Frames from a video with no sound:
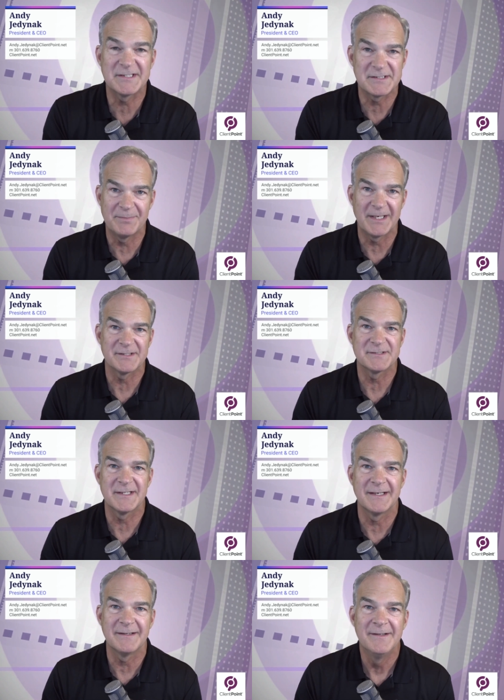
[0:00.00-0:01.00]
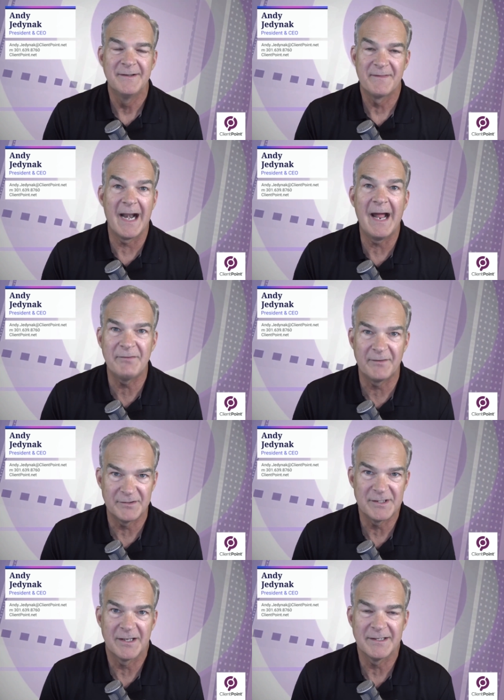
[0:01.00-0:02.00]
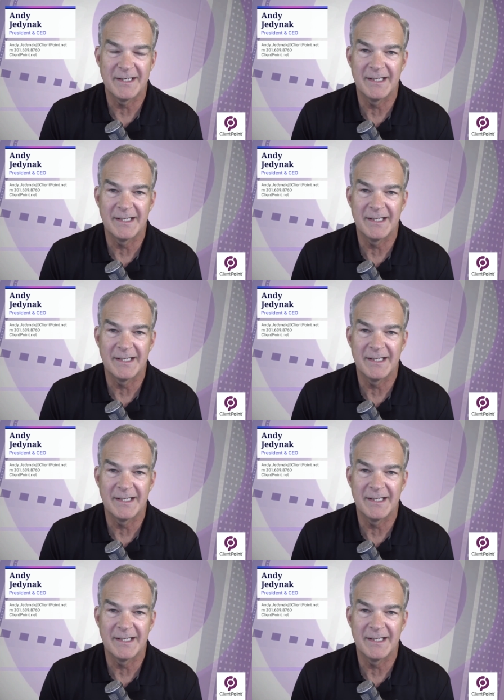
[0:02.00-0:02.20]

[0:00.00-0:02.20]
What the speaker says: the biggest thing that I've ever done,